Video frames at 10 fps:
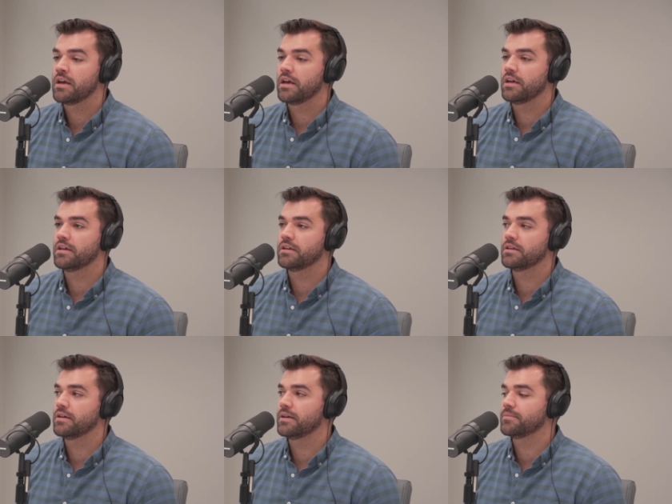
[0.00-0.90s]
And
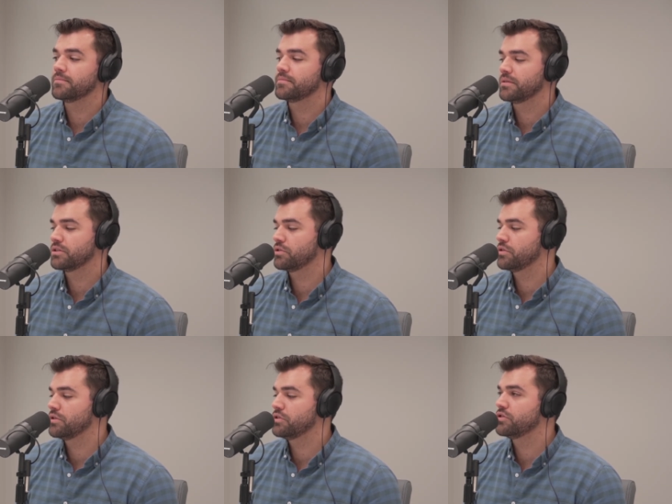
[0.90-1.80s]
so
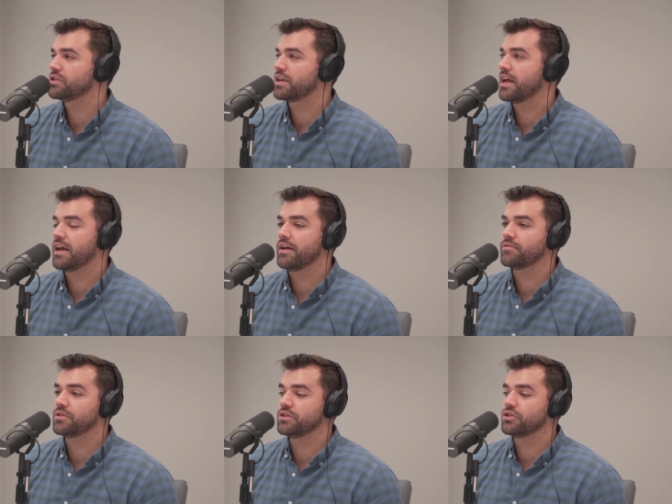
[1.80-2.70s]
you just kind of have
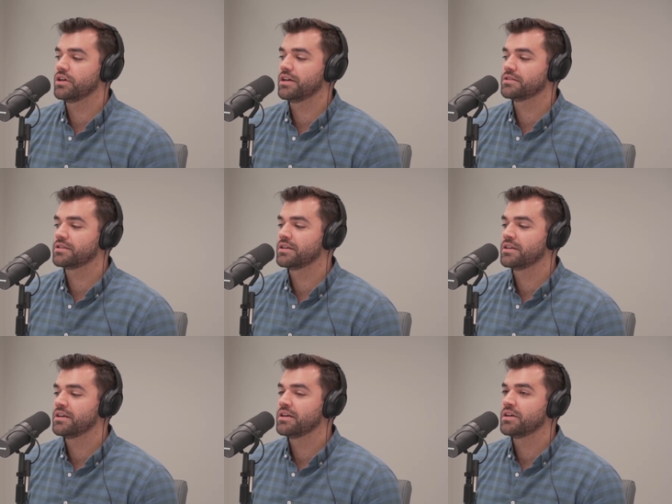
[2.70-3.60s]
to adjust
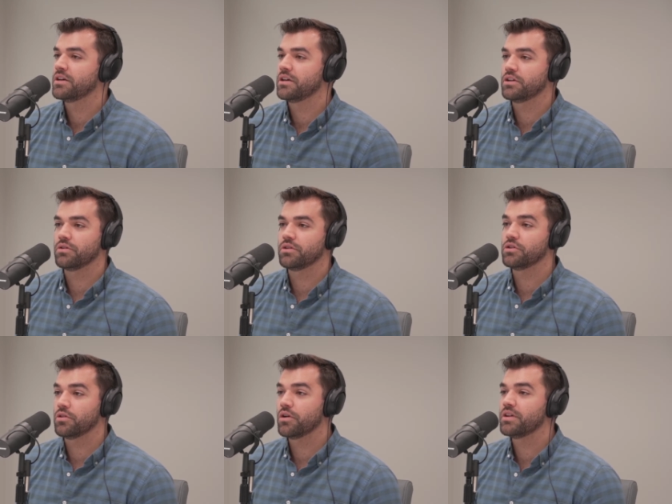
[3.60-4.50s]

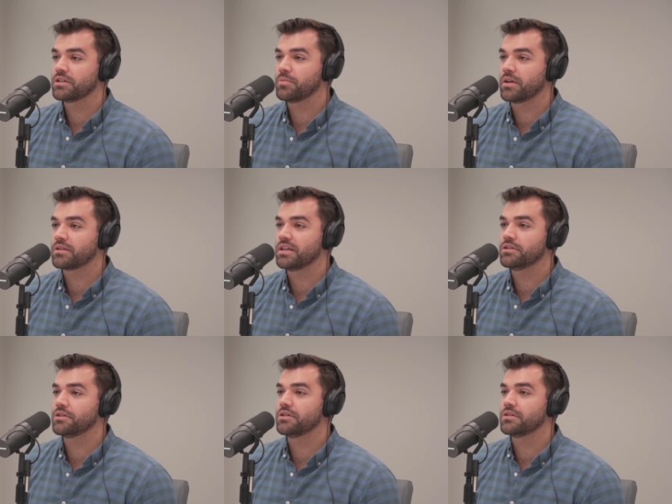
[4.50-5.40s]
your own
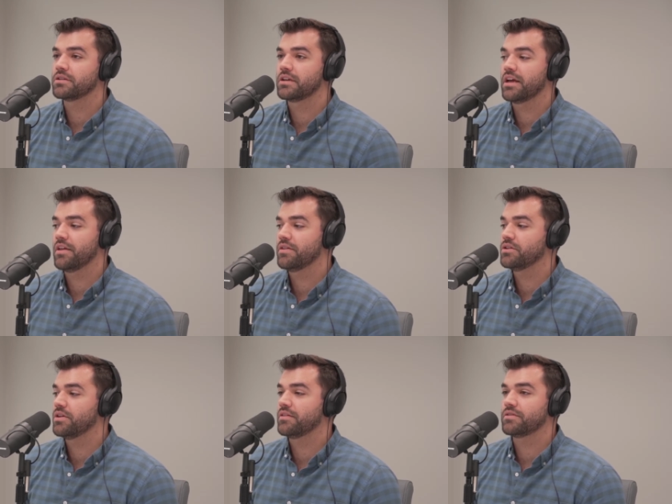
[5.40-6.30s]
expectations, and then
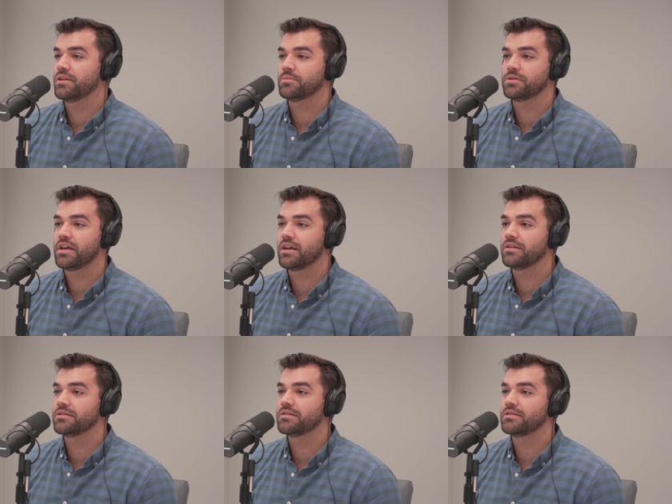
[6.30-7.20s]
you have to help set